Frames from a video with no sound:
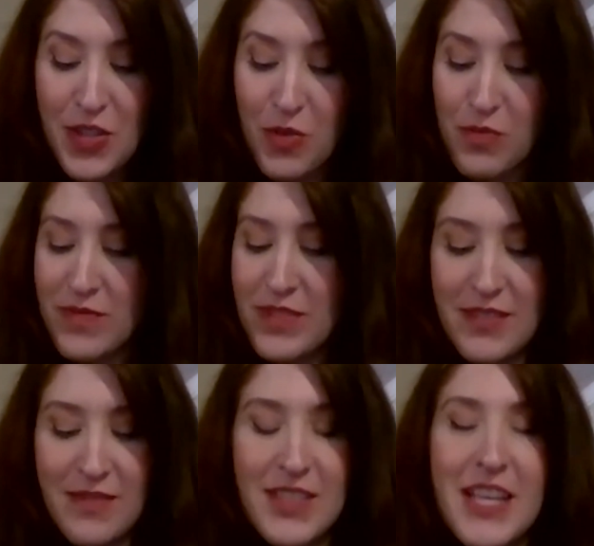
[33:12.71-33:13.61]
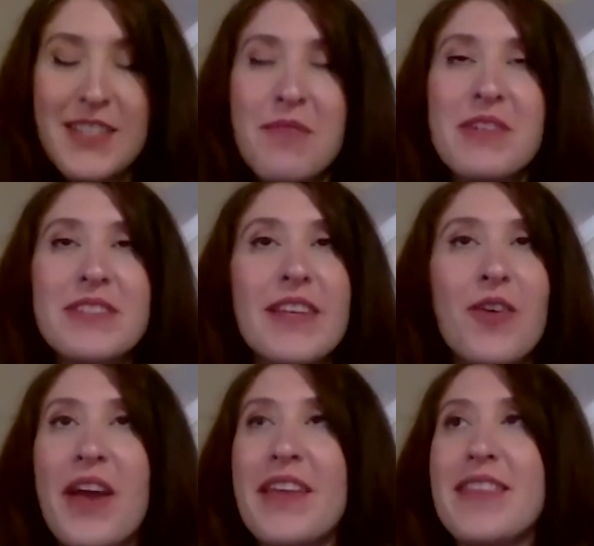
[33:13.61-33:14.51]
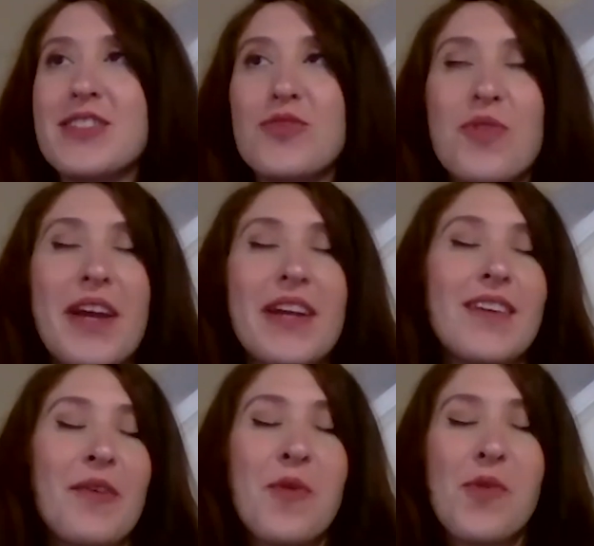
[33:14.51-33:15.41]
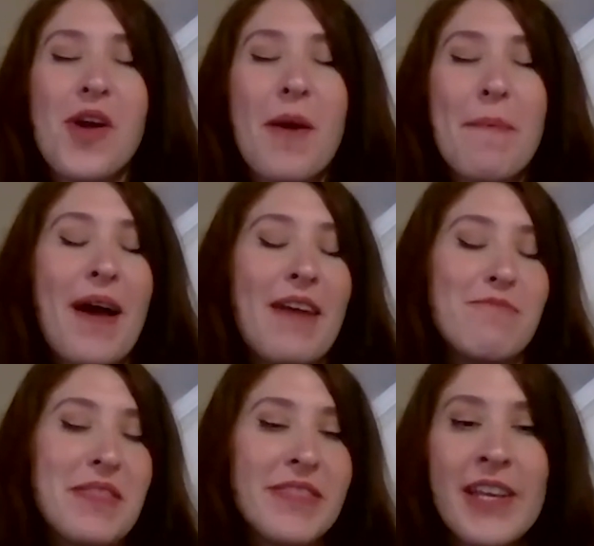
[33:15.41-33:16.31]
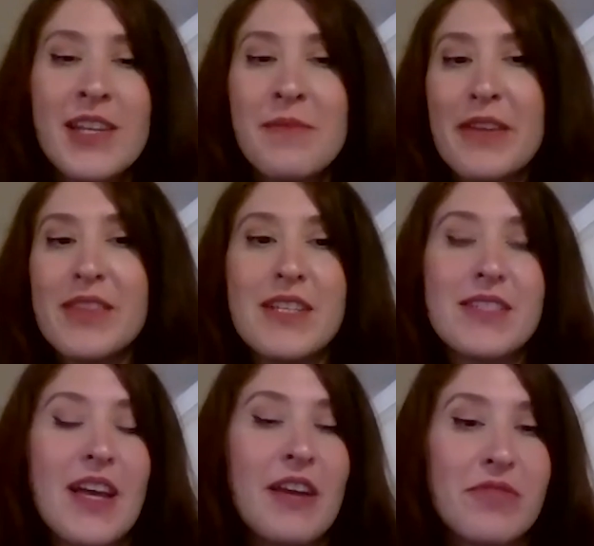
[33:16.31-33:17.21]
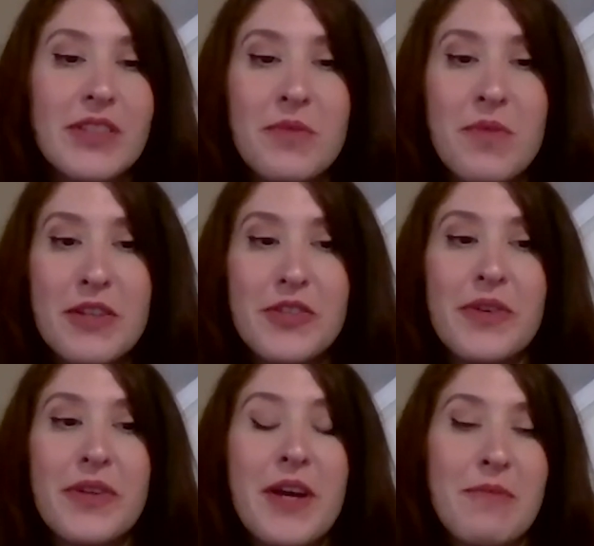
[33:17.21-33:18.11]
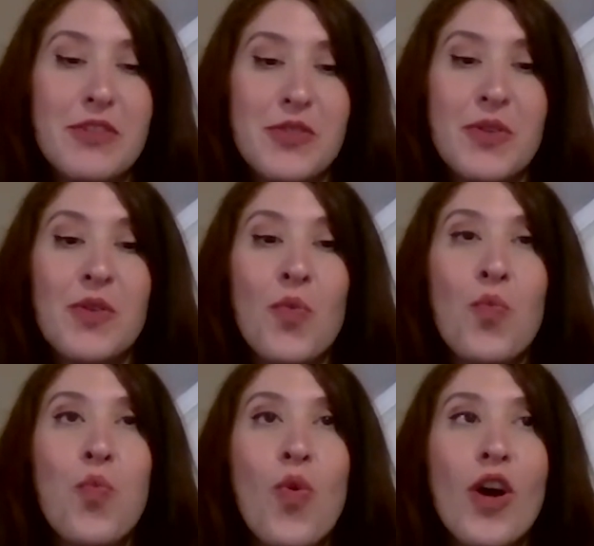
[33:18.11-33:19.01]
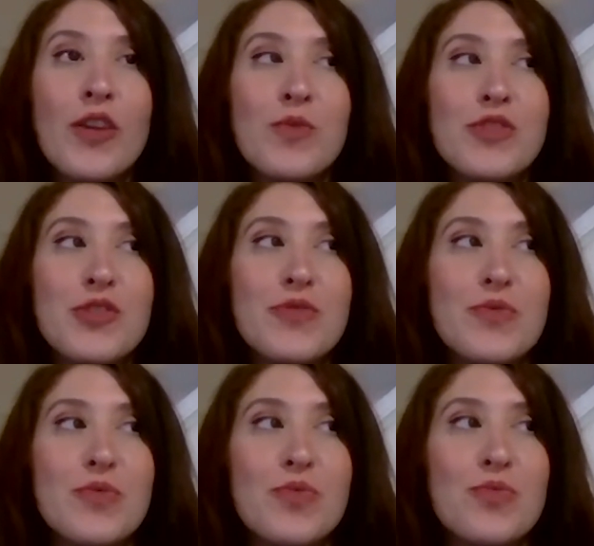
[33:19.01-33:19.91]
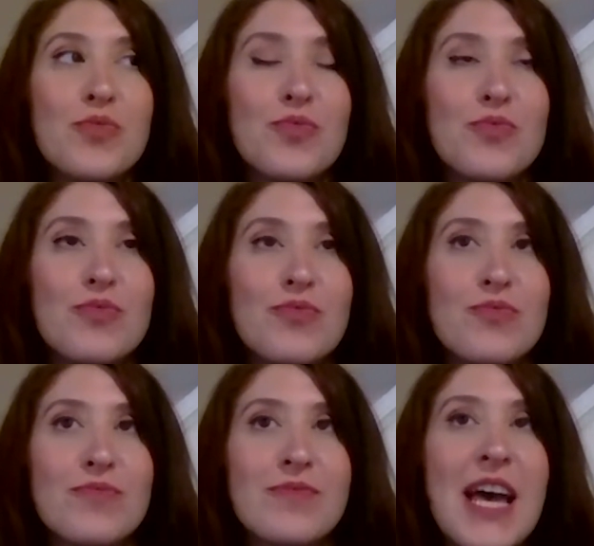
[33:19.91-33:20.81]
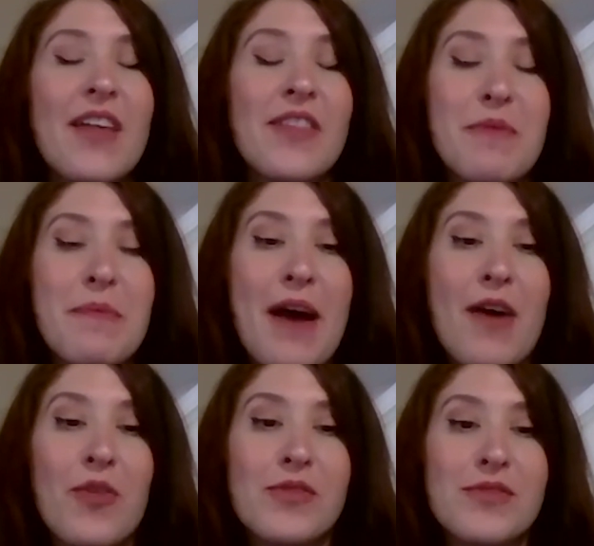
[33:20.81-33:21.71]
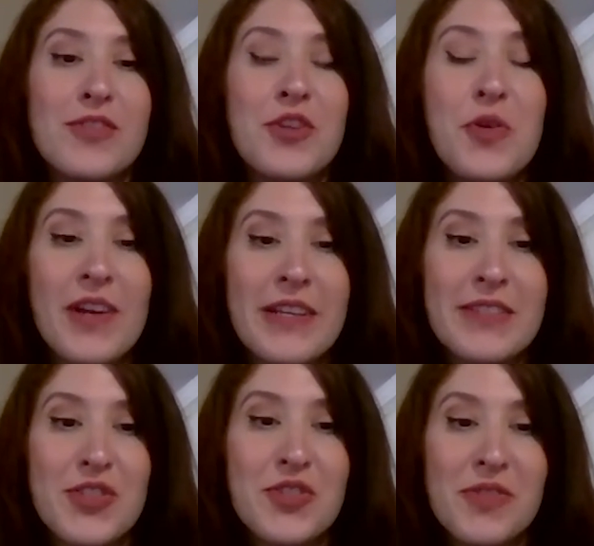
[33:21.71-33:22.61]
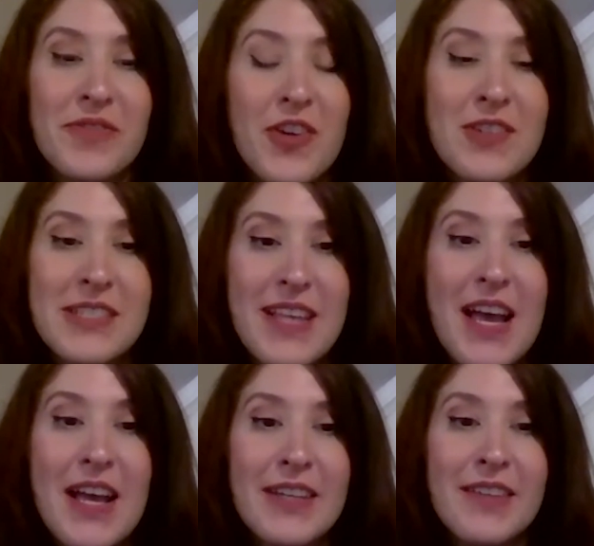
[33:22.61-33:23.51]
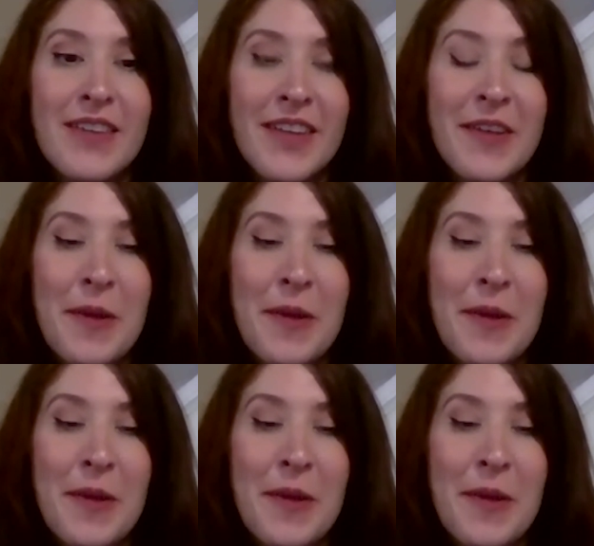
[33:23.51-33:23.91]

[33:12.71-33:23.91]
So, say somebody's like, okay, that's great. I woke up, I've been thinking about this, I really want to do it, I'm going to do it. What would you tell them about the New York Institute of Art and Design?